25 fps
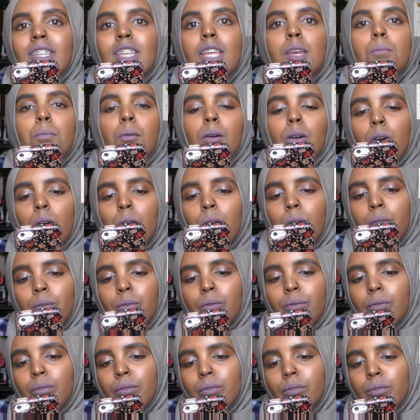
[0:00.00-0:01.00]
Typical.
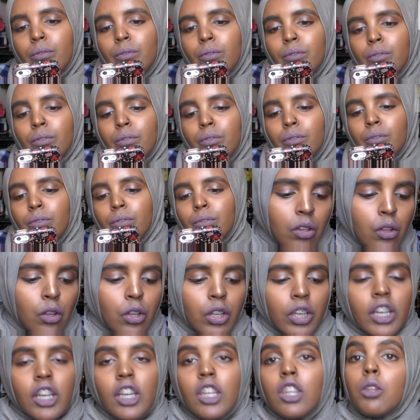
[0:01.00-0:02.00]

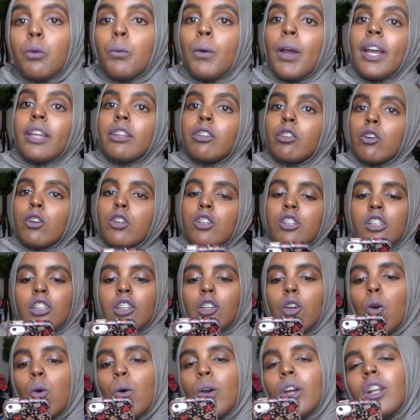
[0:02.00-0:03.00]
Either way, so it's
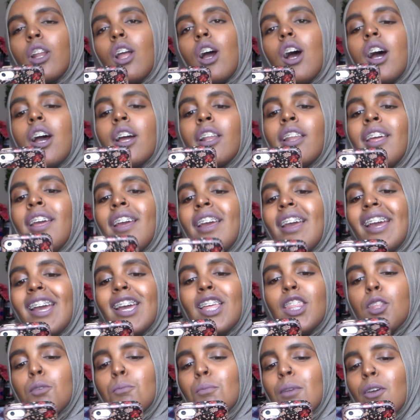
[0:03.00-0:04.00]
just going on.
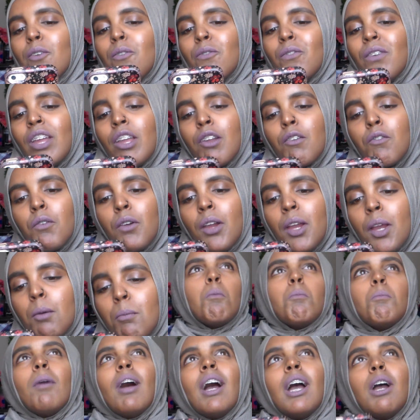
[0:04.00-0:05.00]
And then
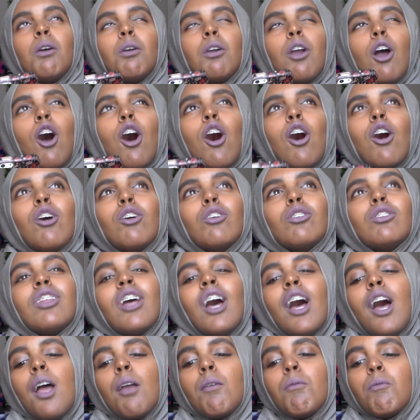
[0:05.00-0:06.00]
my
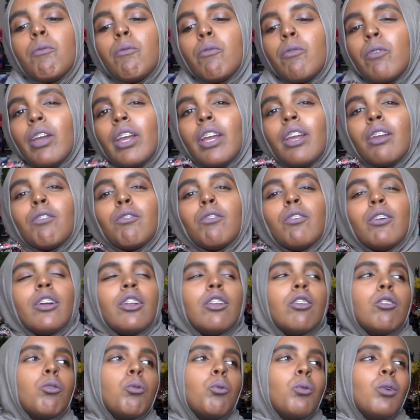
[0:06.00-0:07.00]
all-time
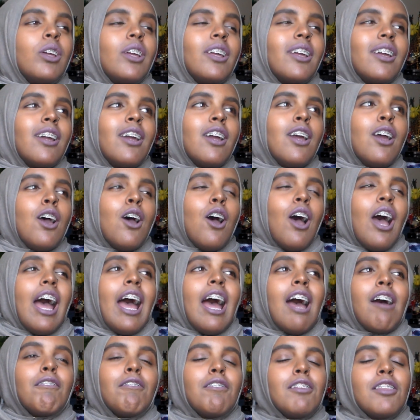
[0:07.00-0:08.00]
favorite tweet.
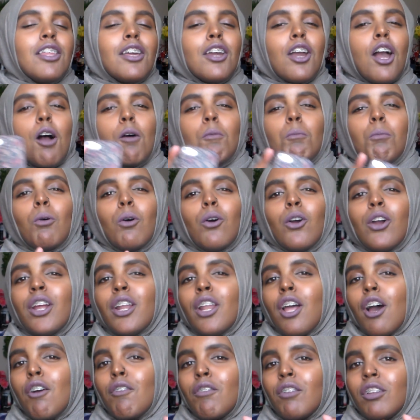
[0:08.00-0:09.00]
After they got
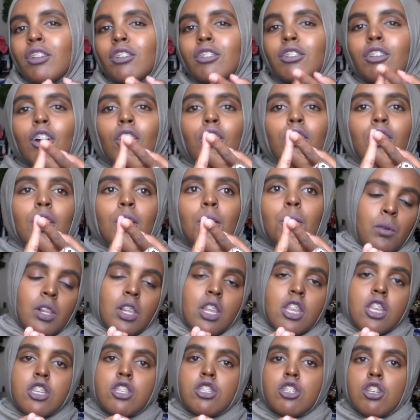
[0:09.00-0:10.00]
bored of insulting
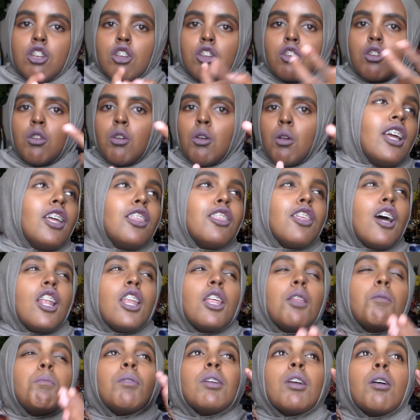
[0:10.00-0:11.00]
religion, they thought
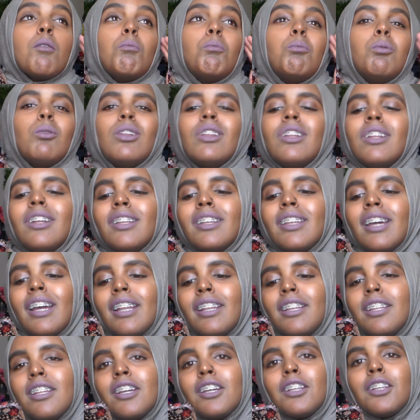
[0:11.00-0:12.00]
it'd be a brilliant
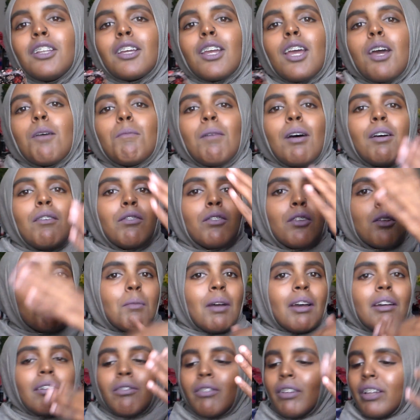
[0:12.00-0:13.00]
idea to come after
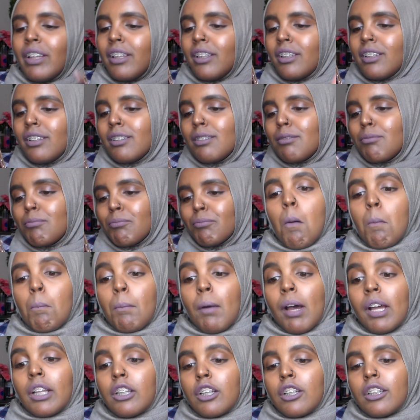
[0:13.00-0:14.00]
my face.
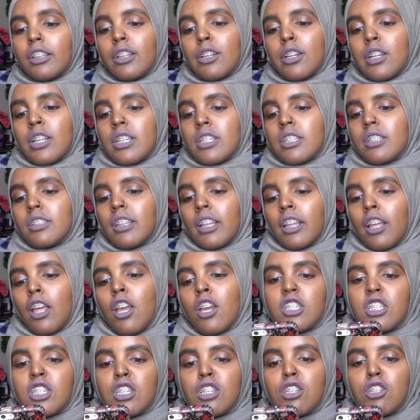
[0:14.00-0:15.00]
But they're literally just like,
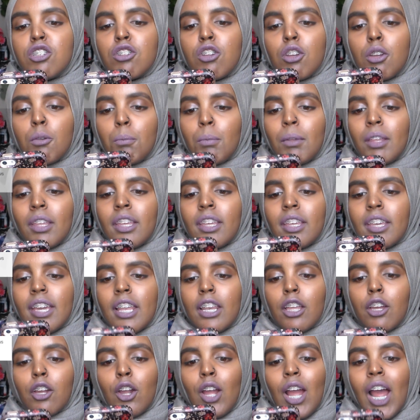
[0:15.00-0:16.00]
she should be
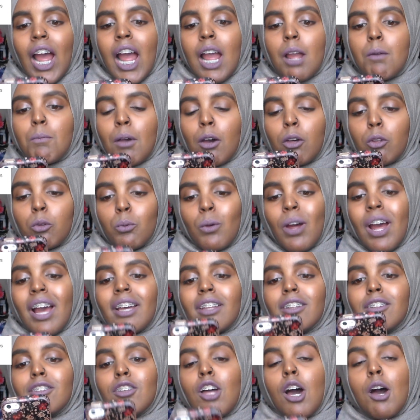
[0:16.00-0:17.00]
getting her eyebrows
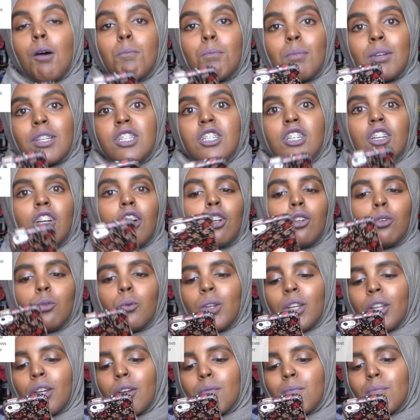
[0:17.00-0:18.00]
waxed, not bitching on
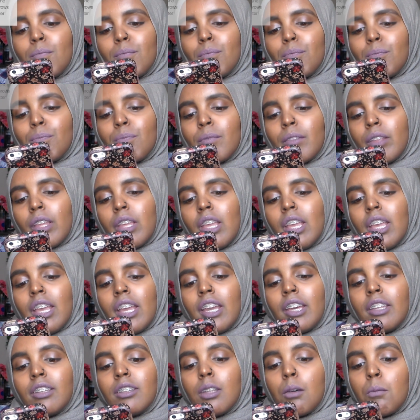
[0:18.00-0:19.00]
Twitter.
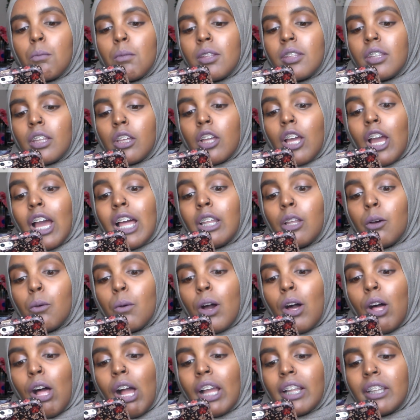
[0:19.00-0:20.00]
And somebody's like, LOL,
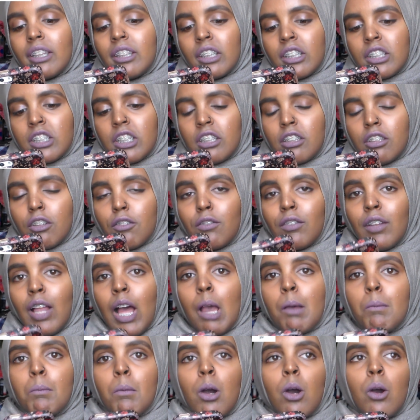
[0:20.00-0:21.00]
I'd suggest a
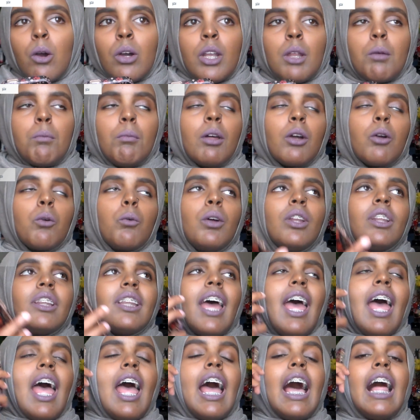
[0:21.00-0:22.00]
Flymo. And I'm like, what
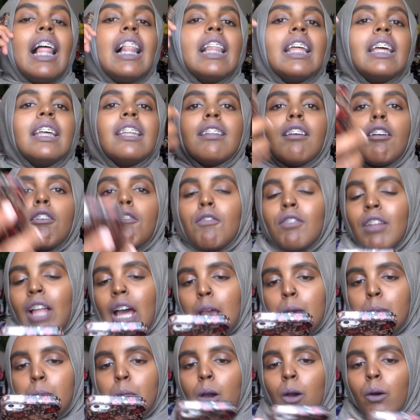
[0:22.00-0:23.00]
the hell is a
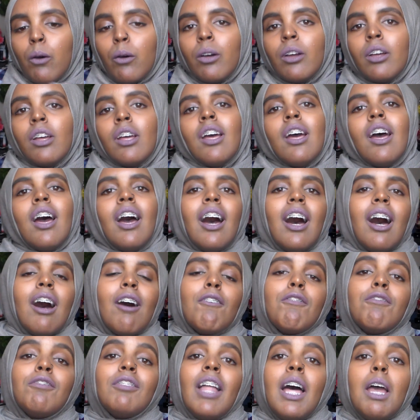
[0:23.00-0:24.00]
Flymo?
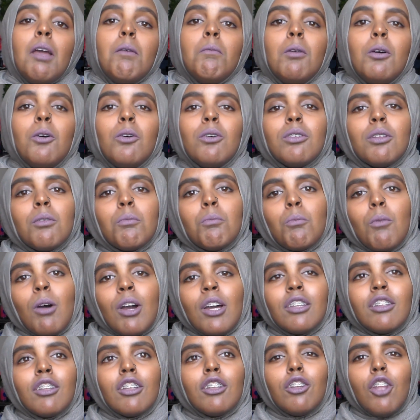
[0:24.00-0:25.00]
A
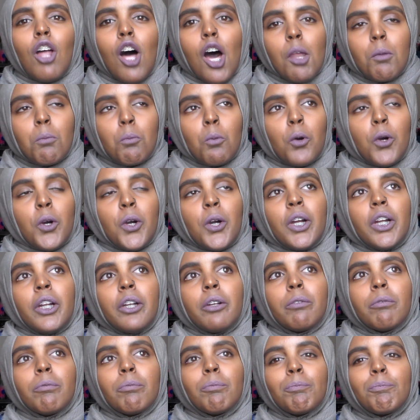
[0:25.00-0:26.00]
Flymo is a
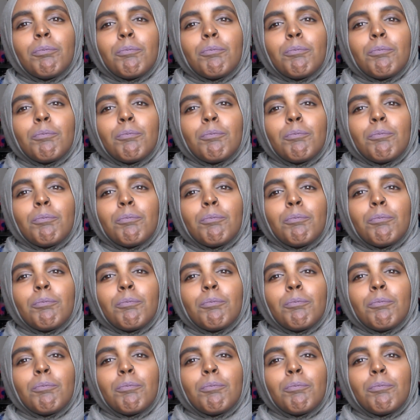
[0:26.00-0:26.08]
lawnmower.